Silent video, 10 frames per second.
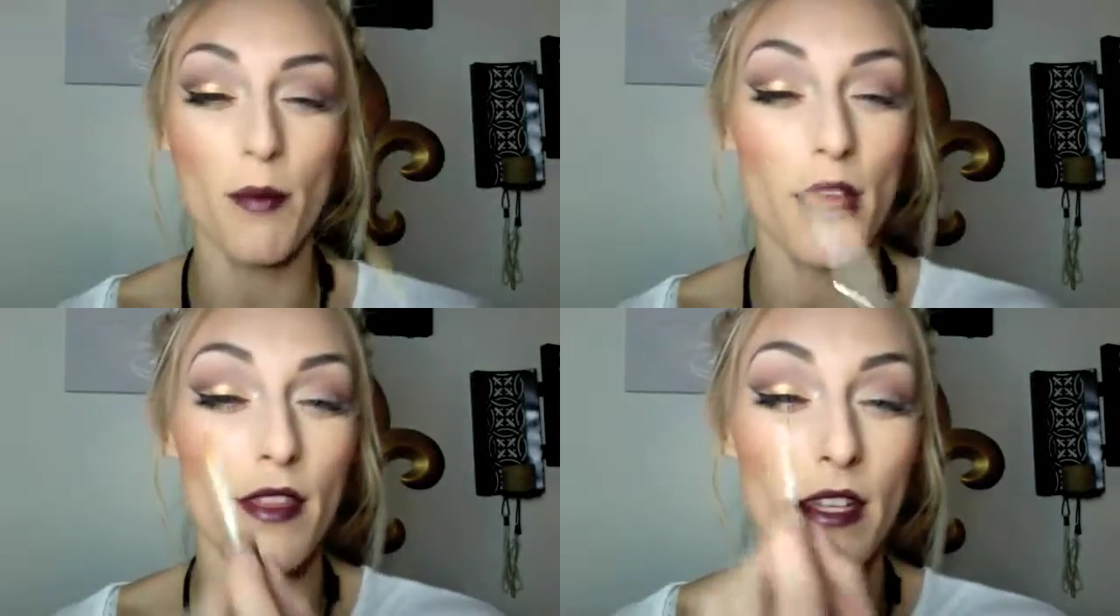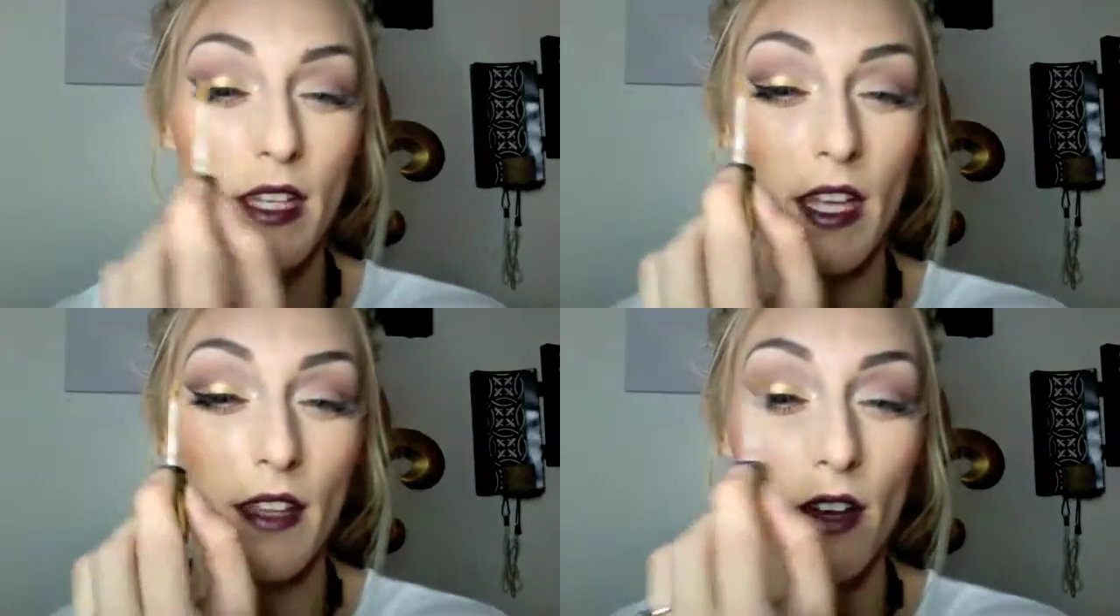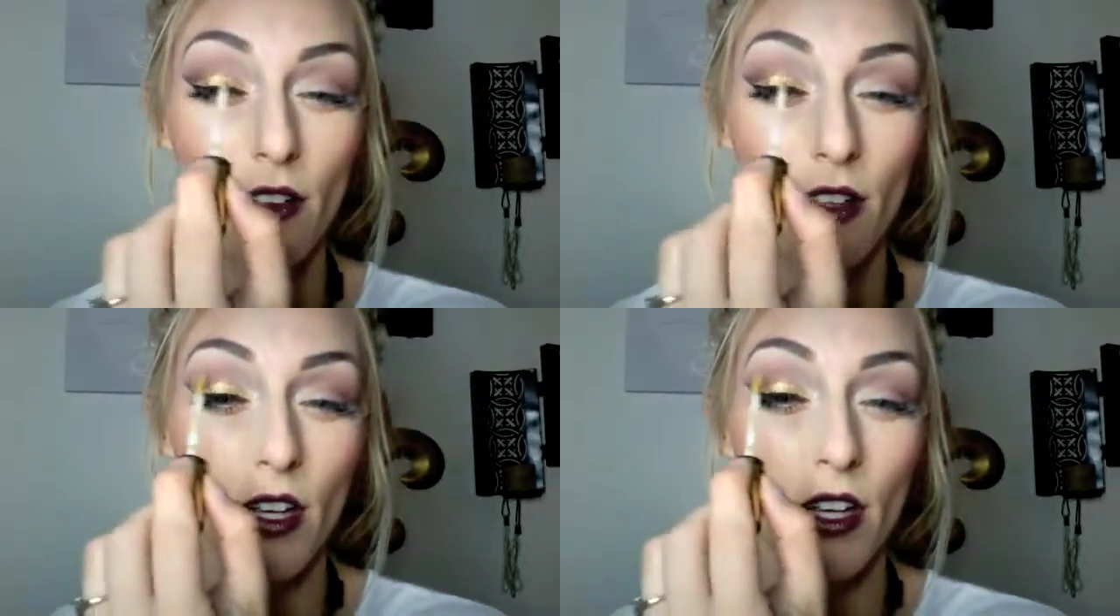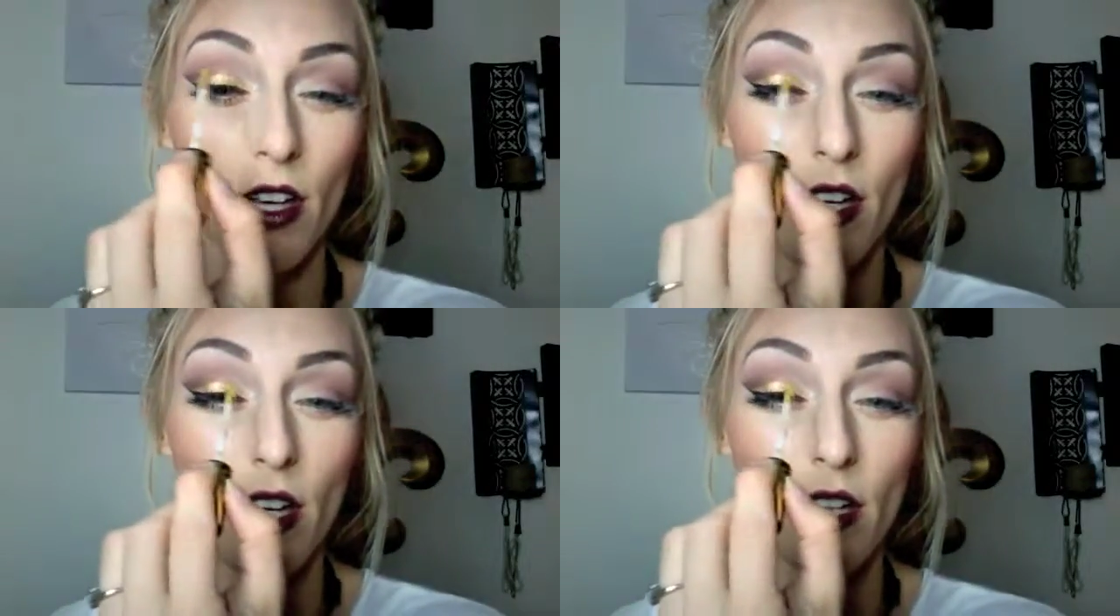and then to get that really
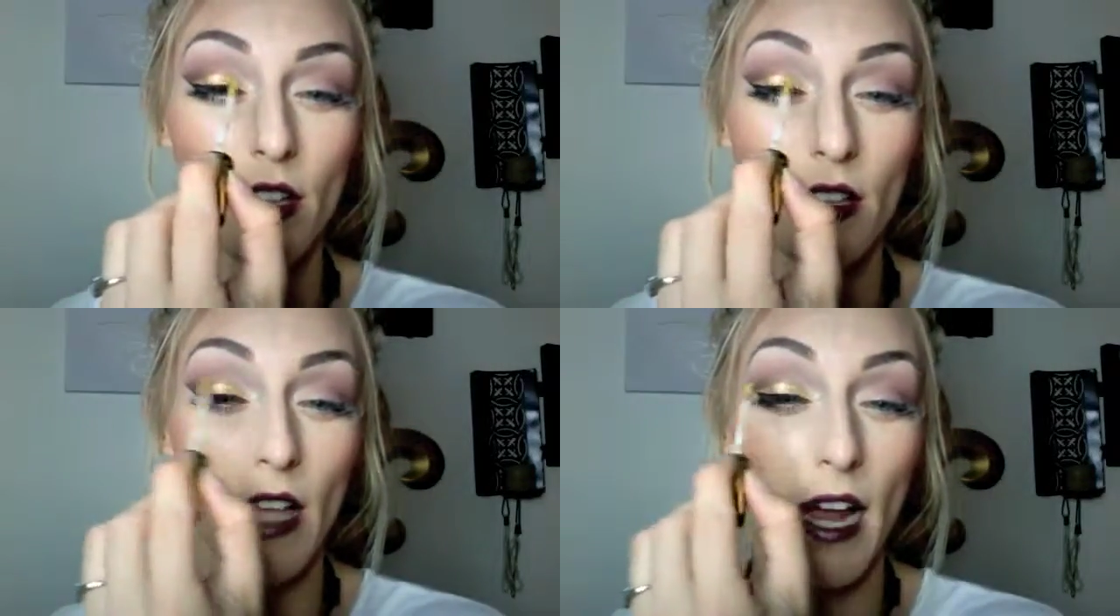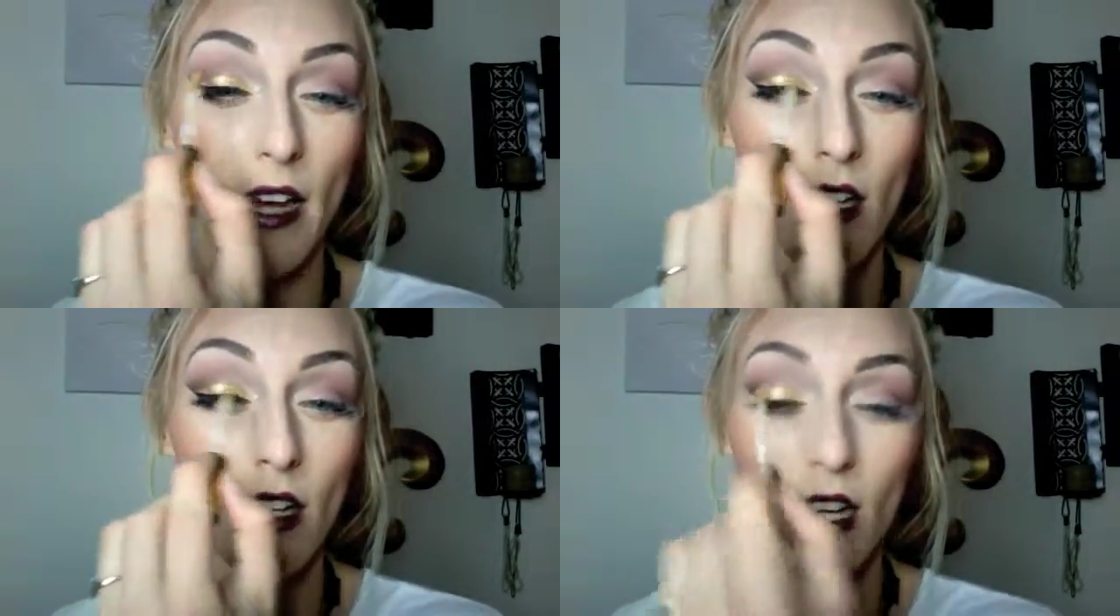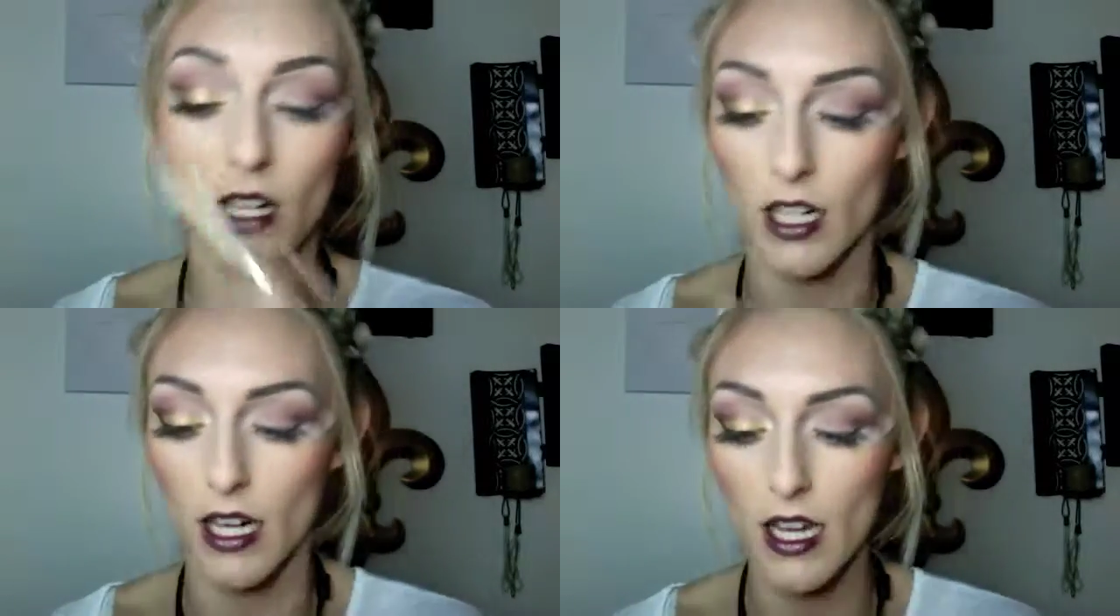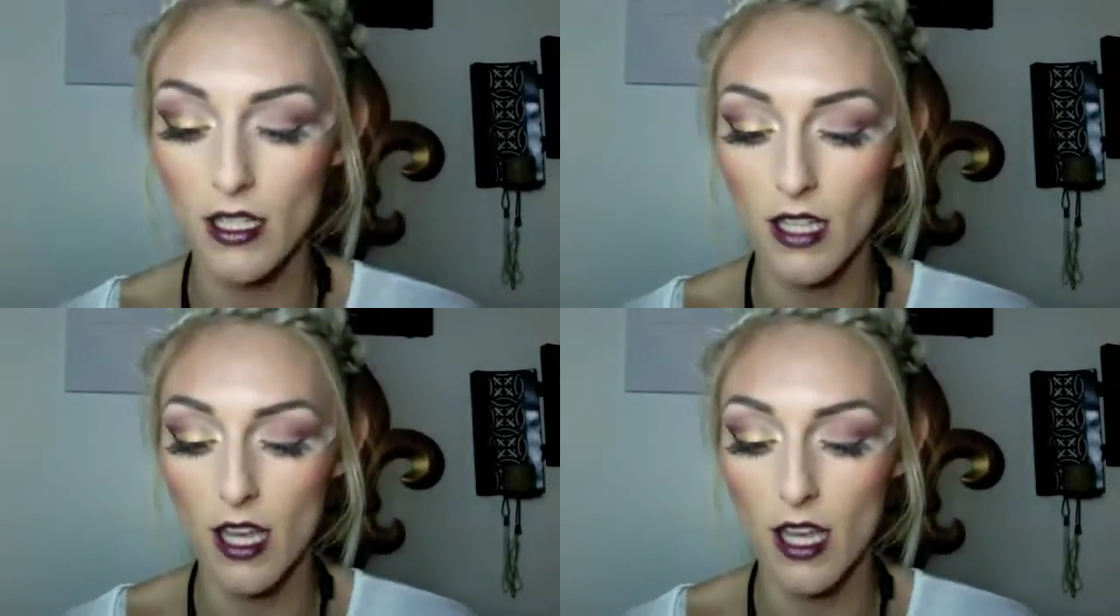good lined cut crease.